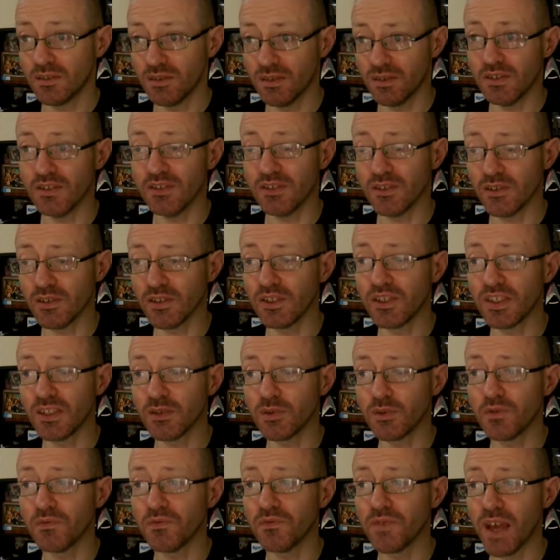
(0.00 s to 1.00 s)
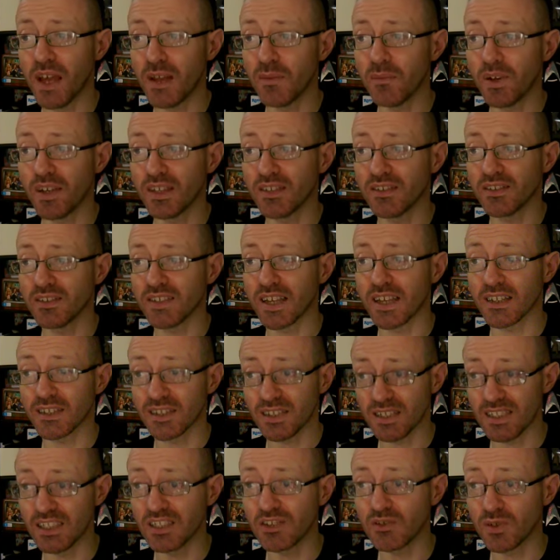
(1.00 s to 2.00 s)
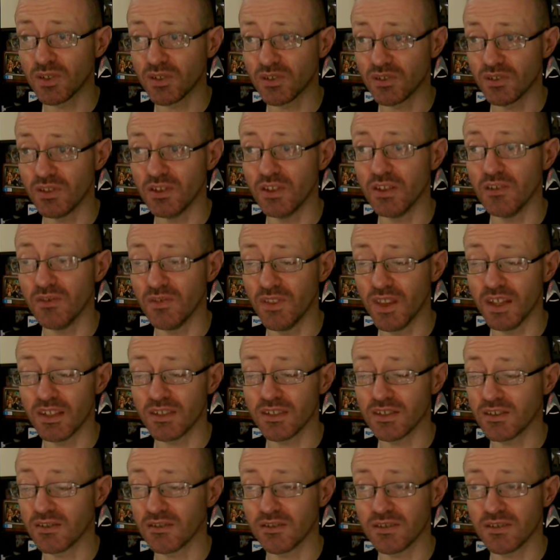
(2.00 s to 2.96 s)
is there a genuine fan base that's actually interested that that